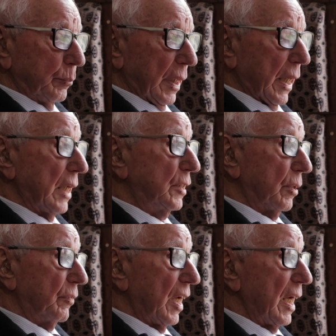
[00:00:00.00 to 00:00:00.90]
big ends
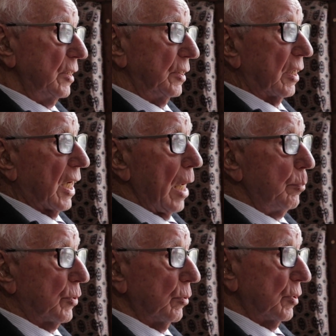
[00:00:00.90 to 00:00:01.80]
of the engine came
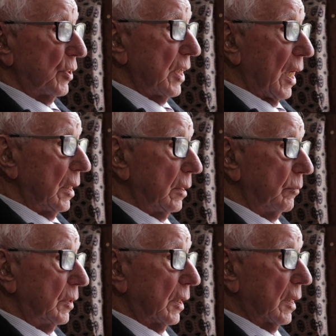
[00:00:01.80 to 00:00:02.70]
through the side of the